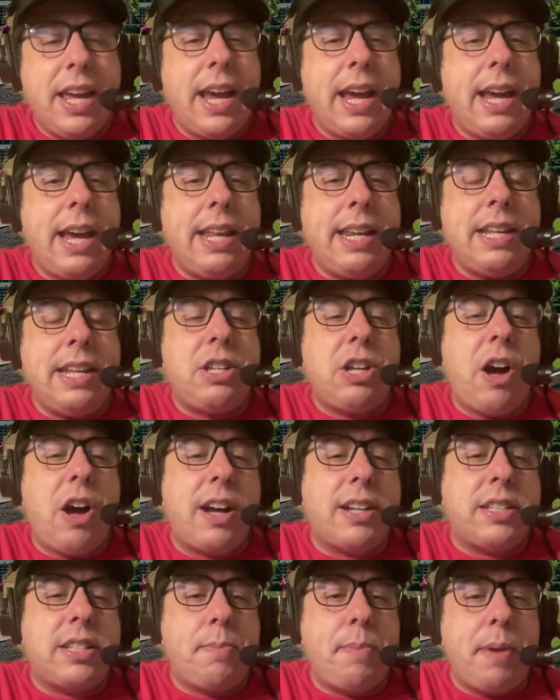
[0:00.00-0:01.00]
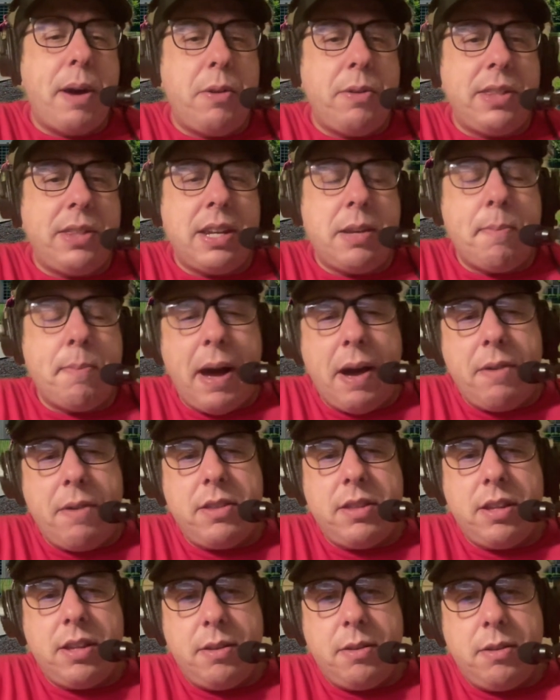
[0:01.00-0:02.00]
and it talks about
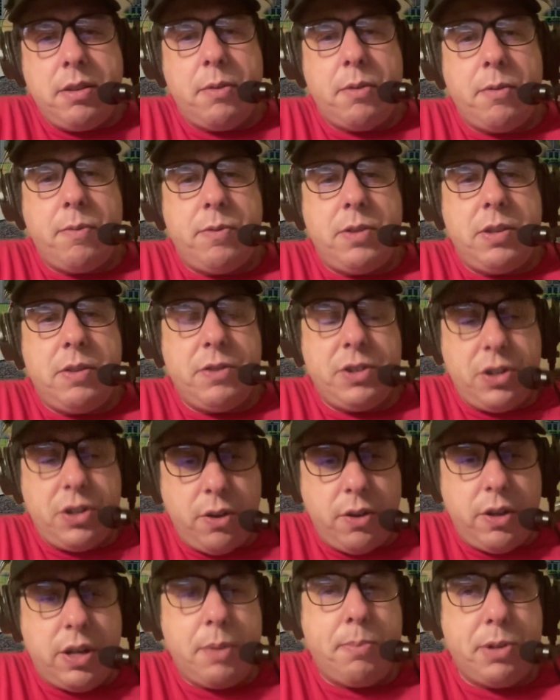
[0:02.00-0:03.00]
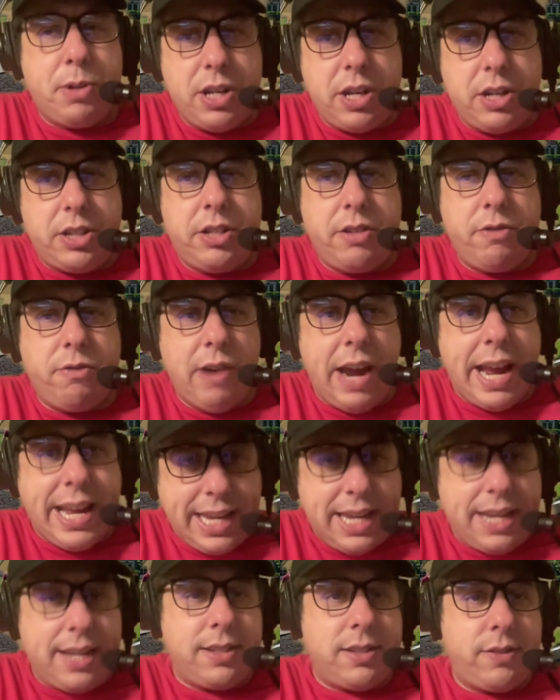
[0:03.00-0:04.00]
the returning production
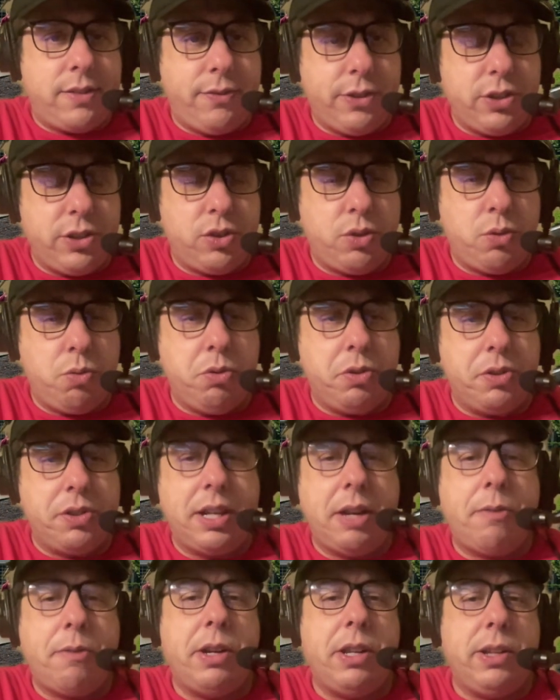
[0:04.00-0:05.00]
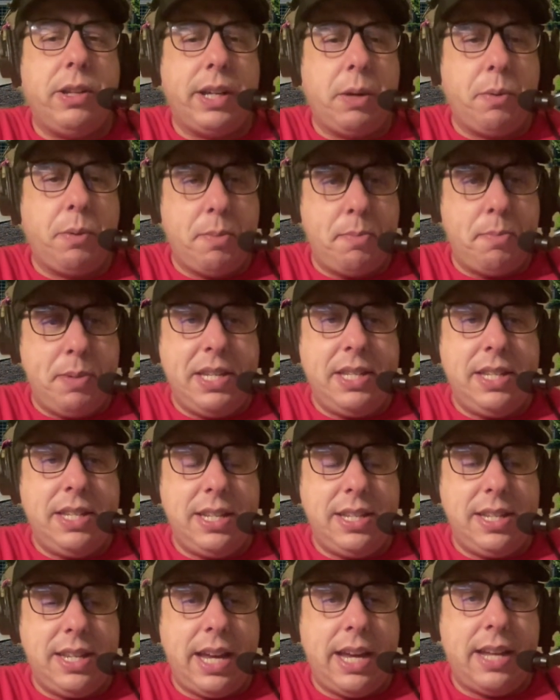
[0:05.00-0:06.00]
rankings for schools. And I want to look at where BC
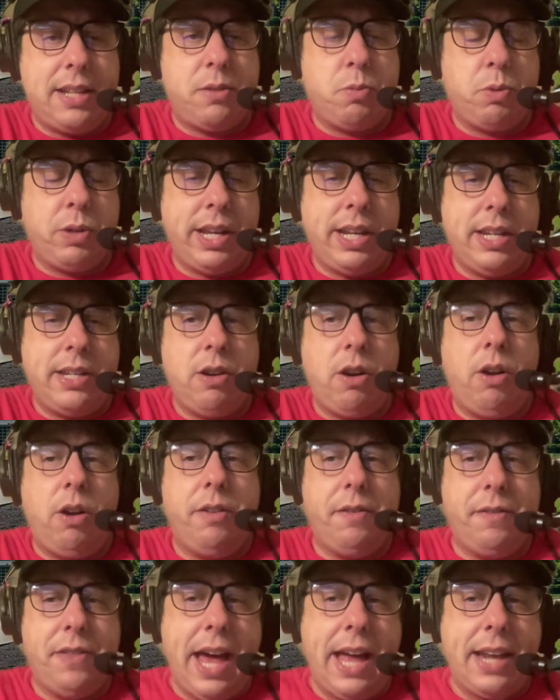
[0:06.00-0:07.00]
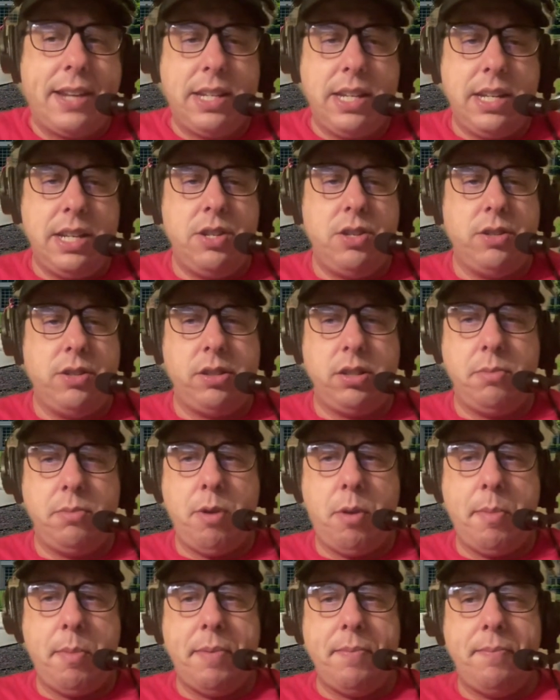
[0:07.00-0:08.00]
stands. We'll get into all of that in just a
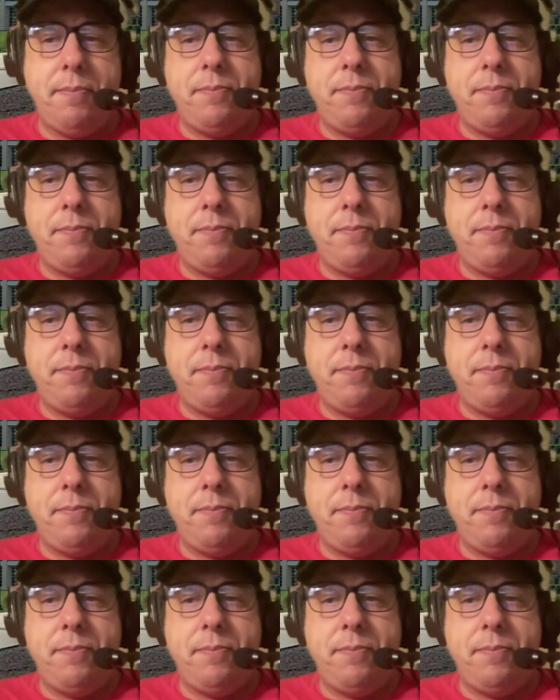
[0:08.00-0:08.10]
moment.